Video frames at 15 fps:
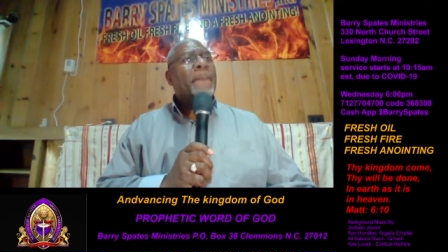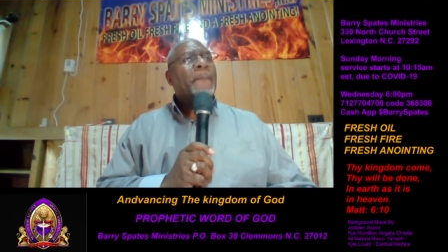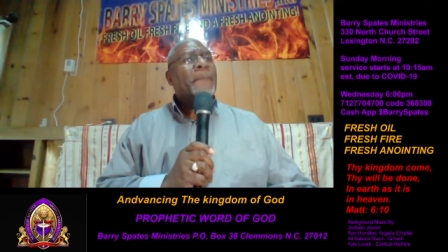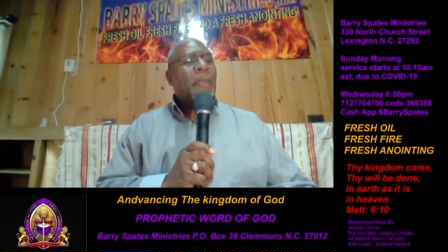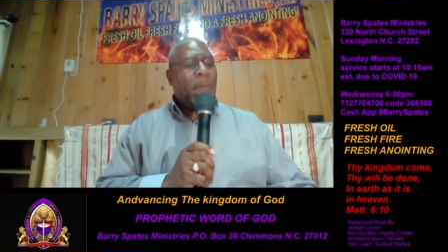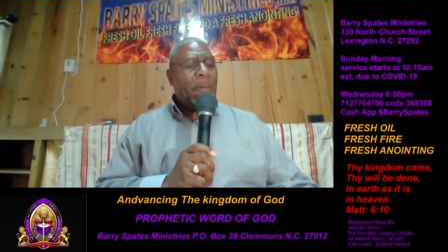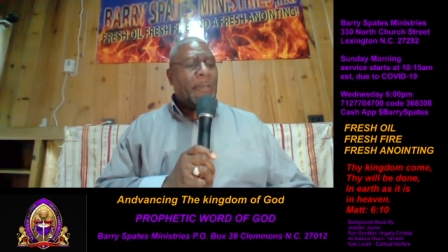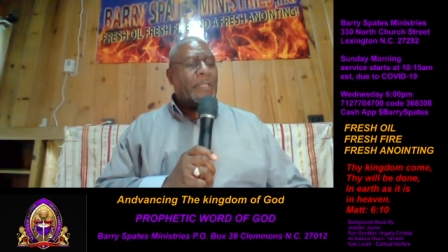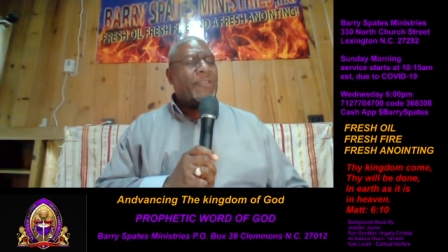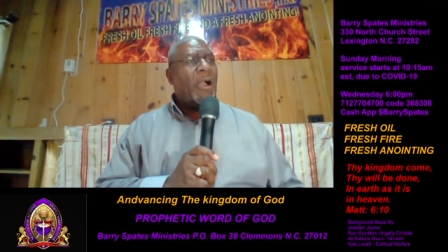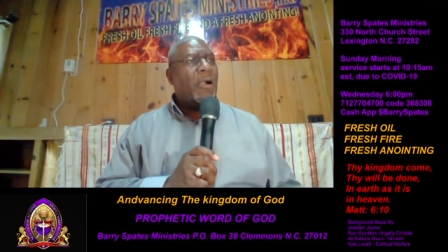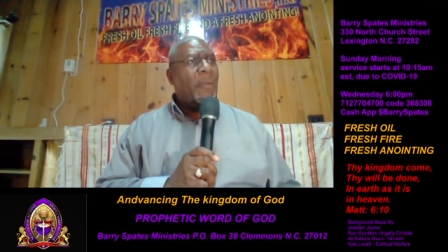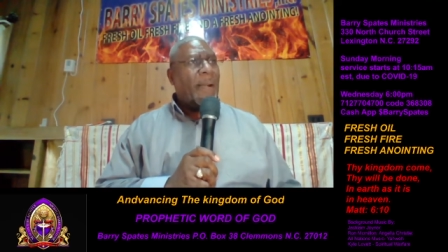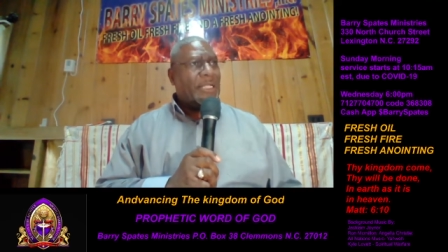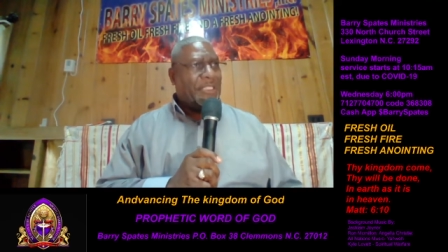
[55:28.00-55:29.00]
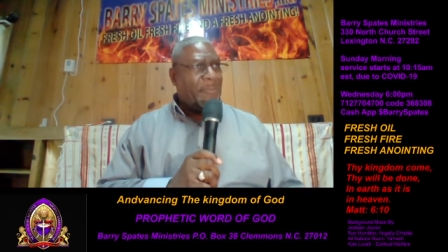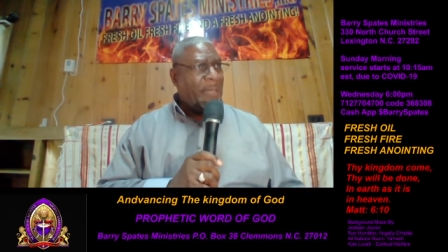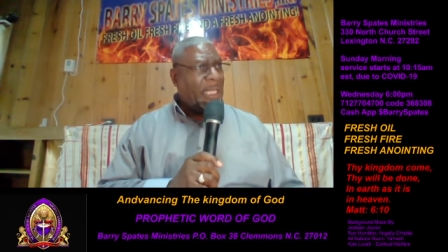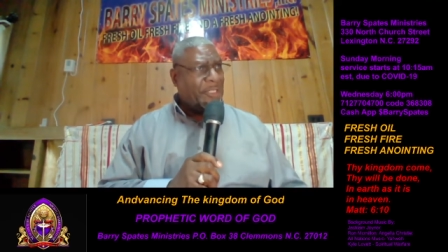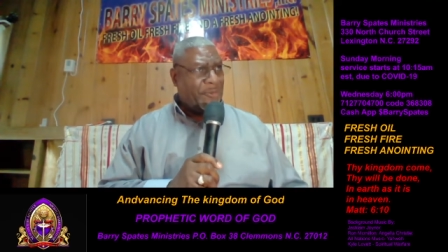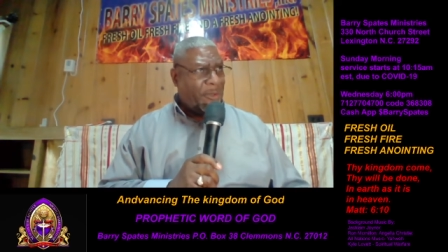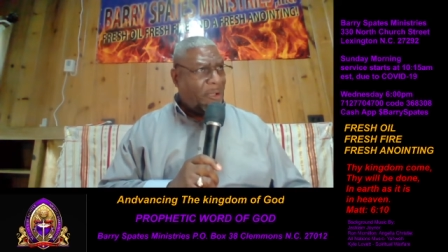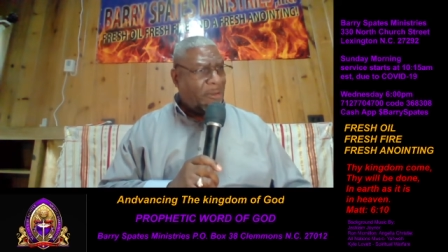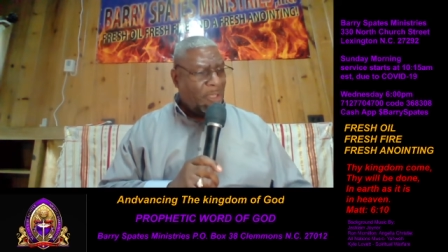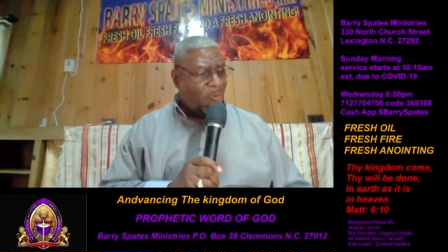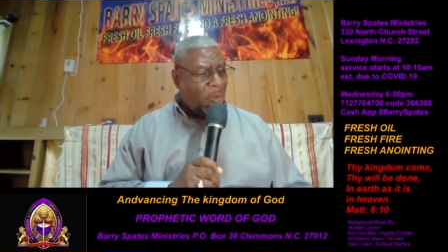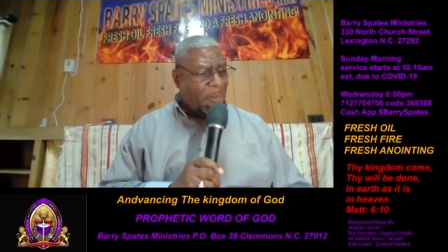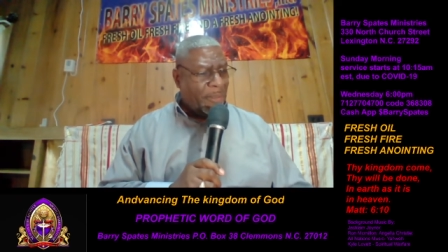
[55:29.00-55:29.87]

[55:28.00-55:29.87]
The people can talk about your ministry all they want,